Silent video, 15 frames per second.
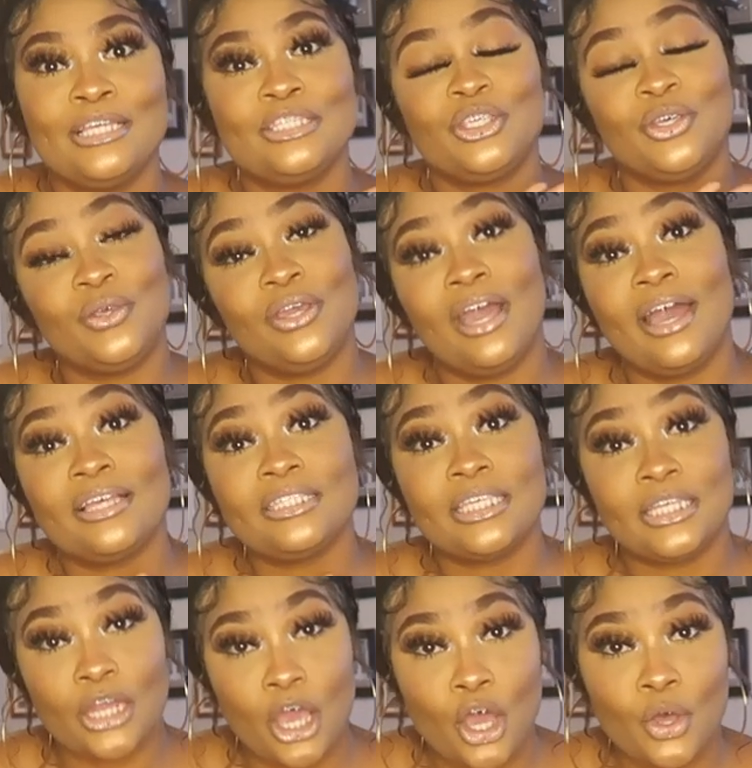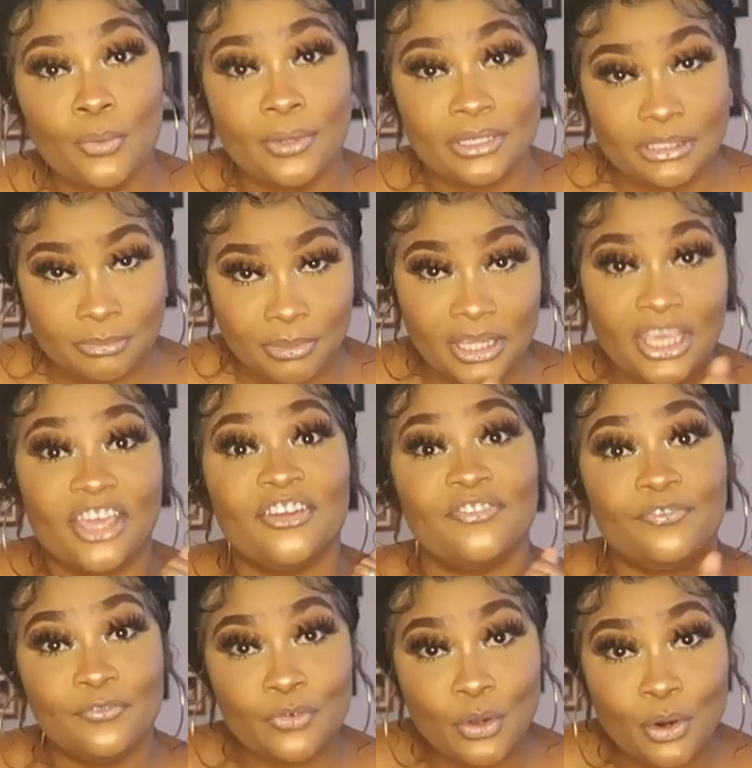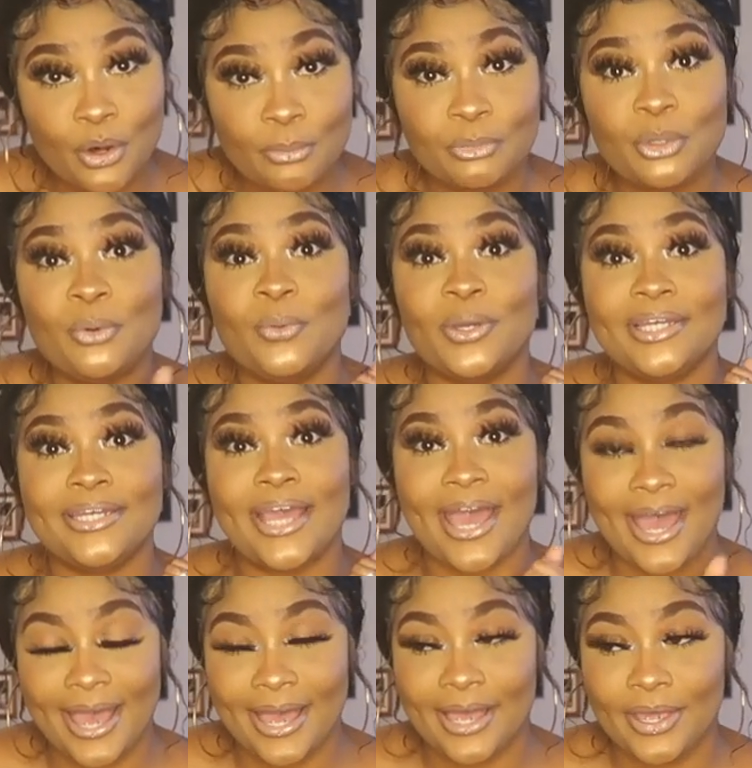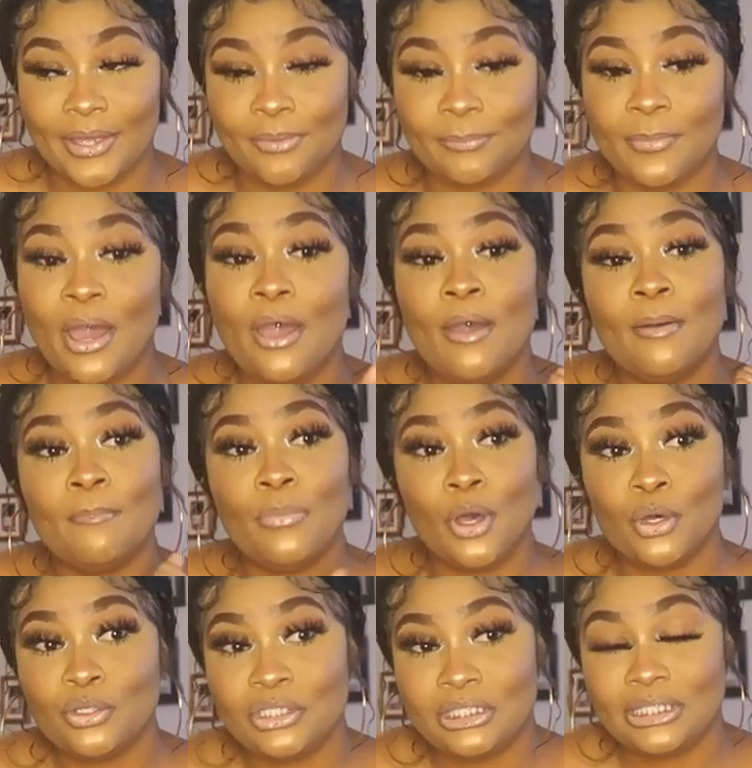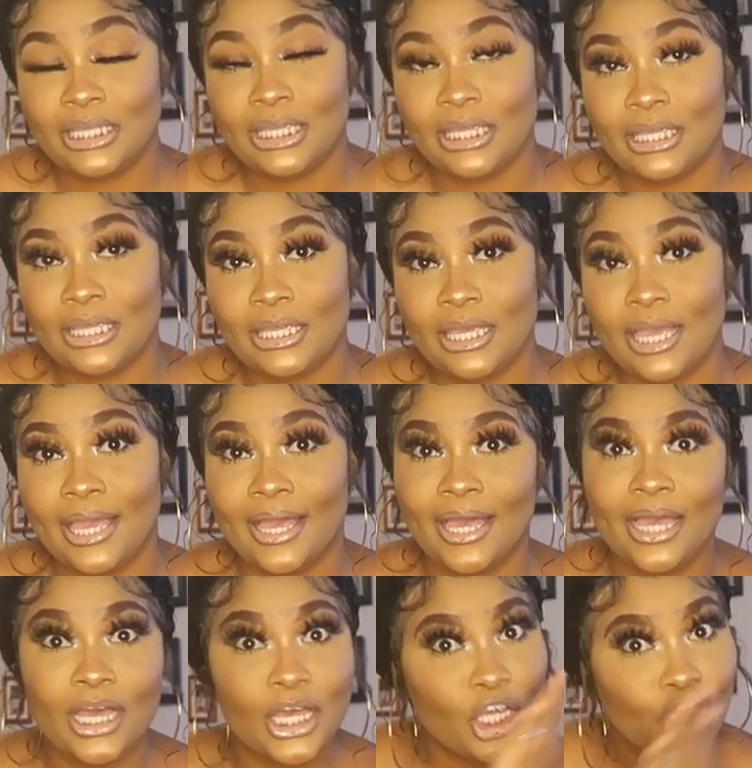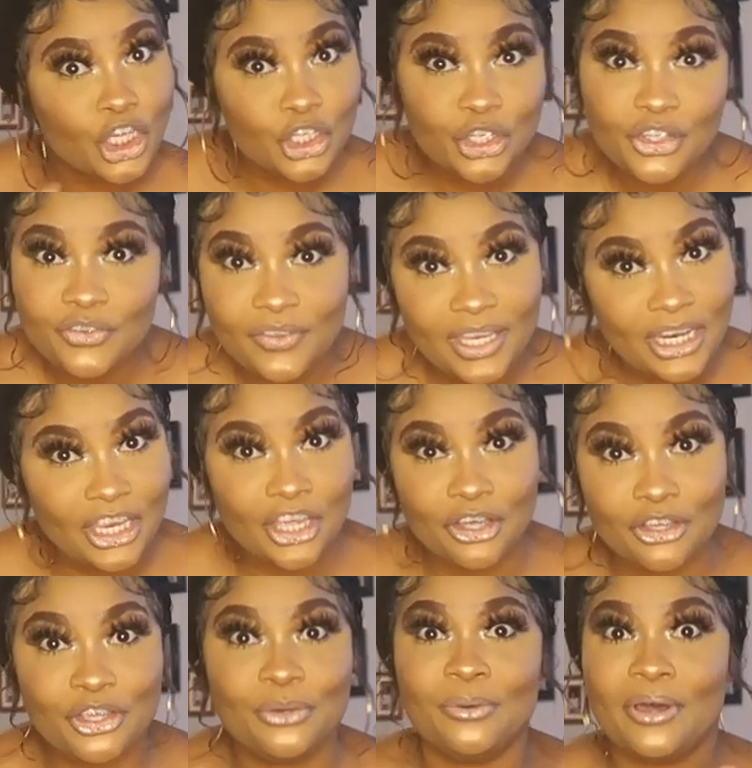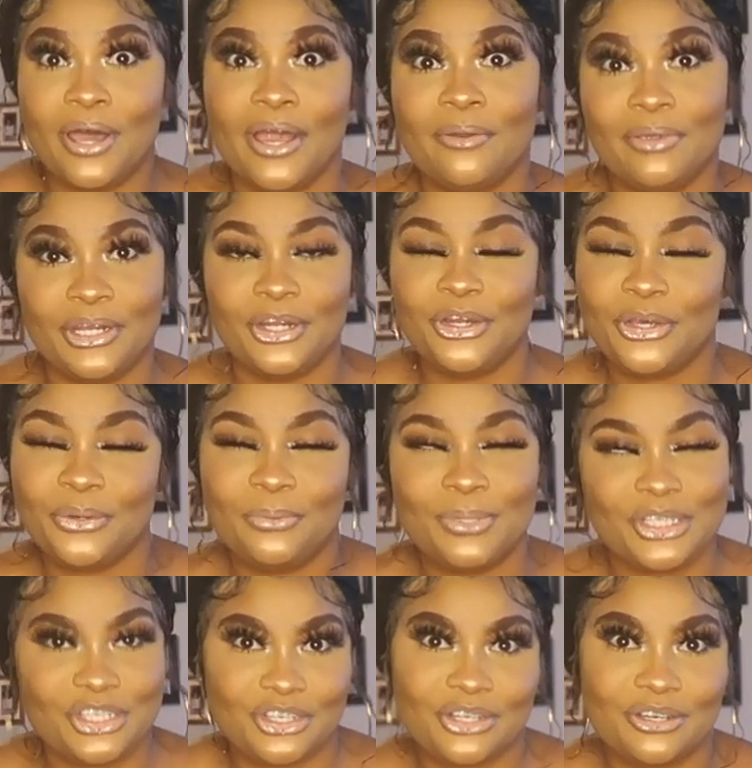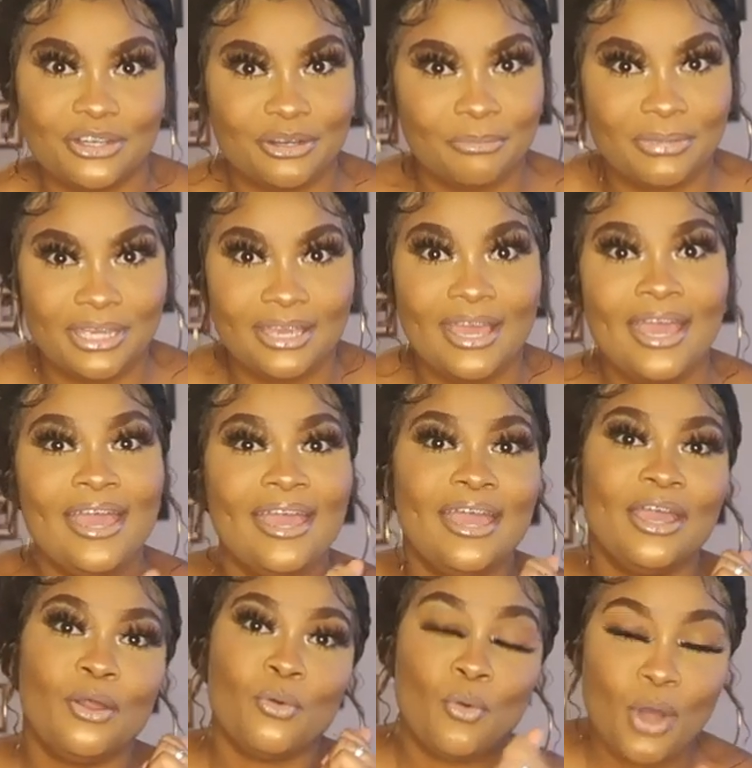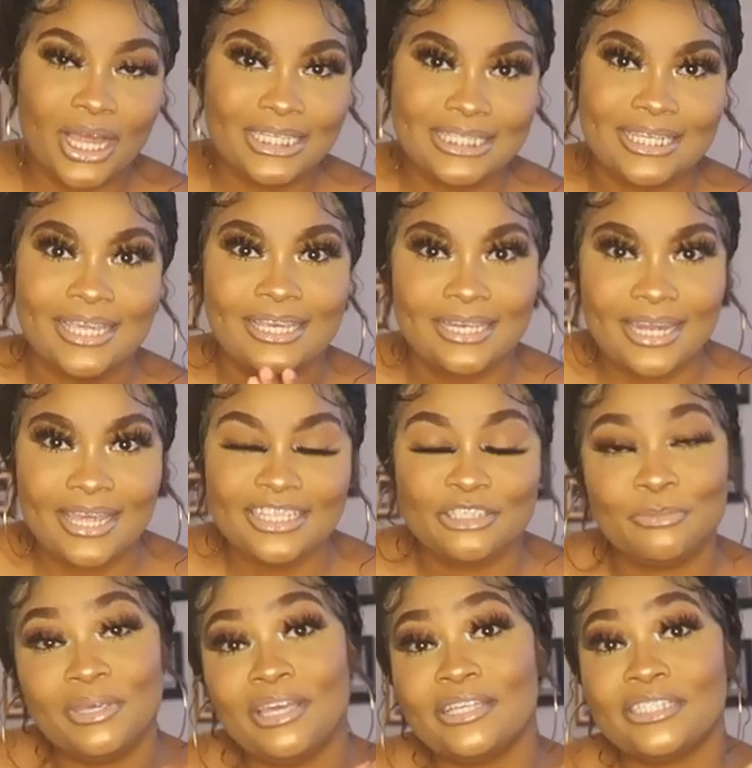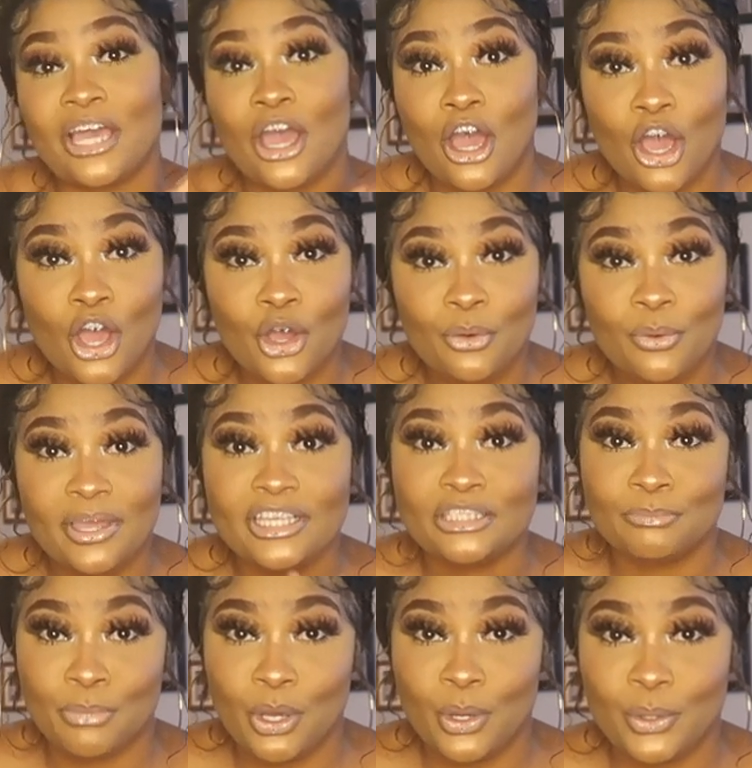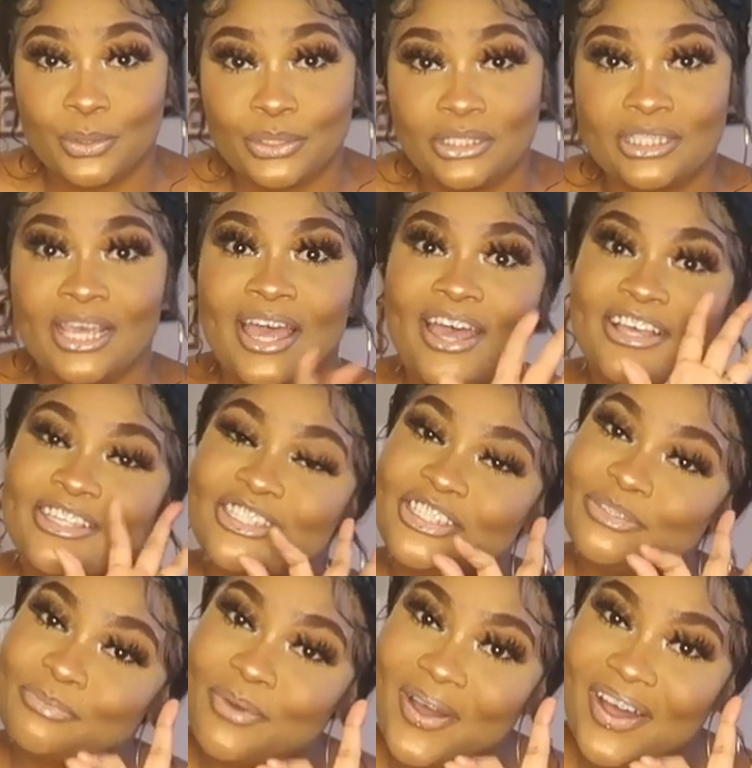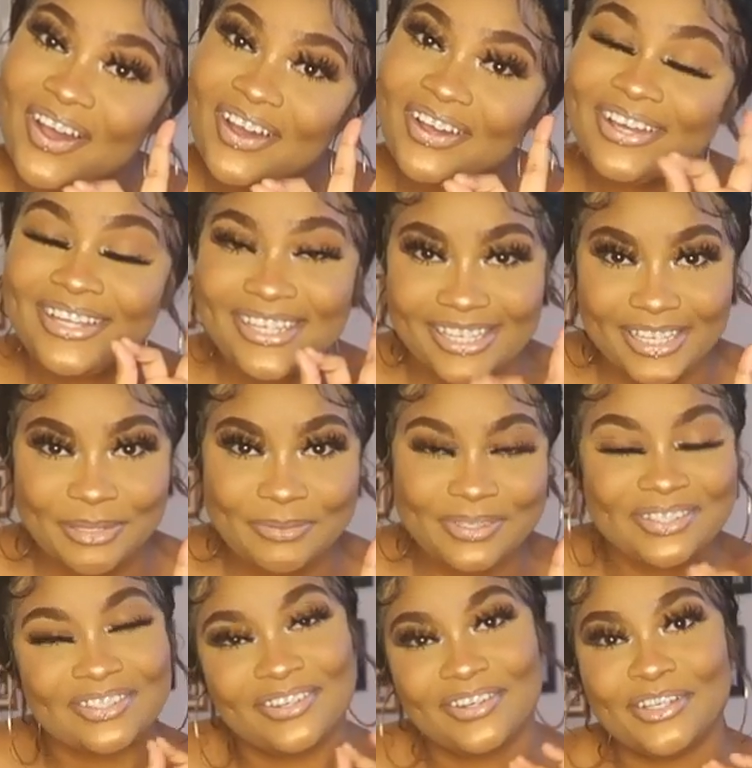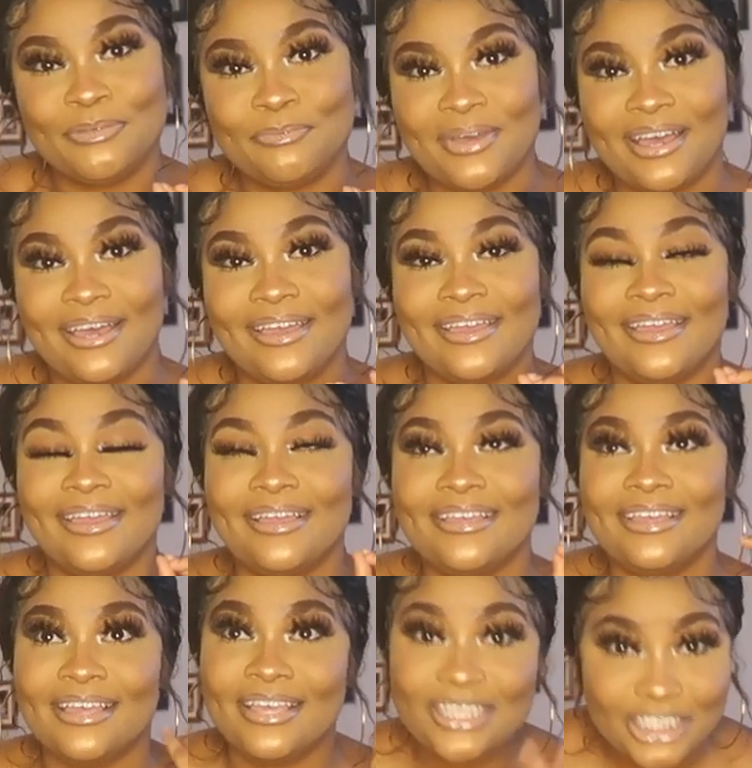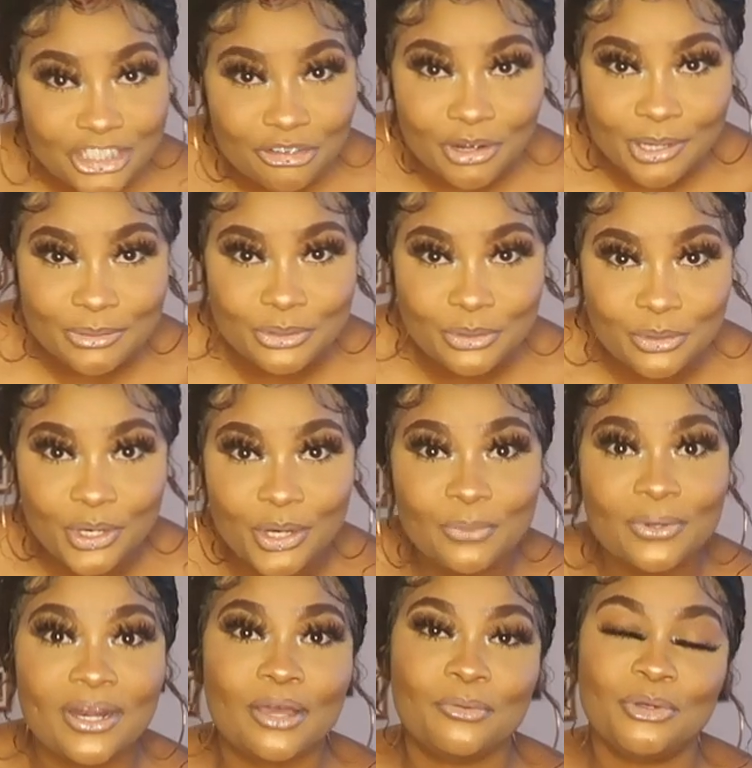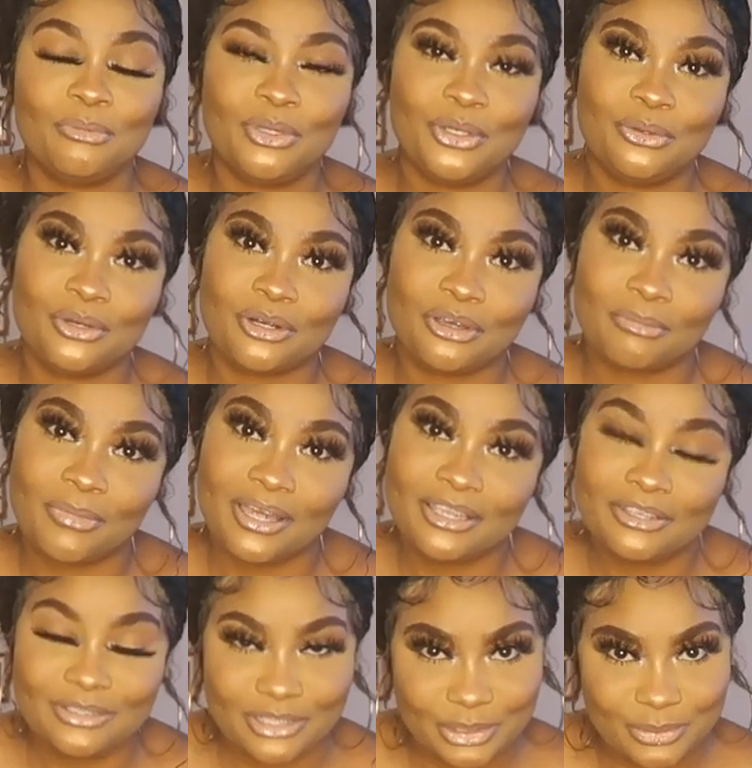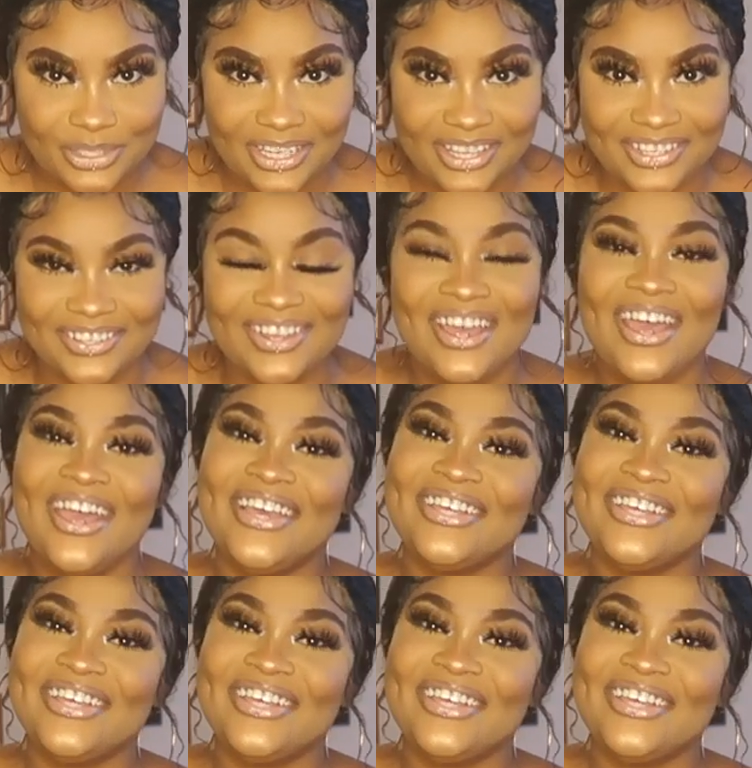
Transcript: So you guys can always be informed when I'm posting a new video. You will already know what you're going to be watching next because I always post small clips on my Instagram story, what I will be doing on my YouTube channel.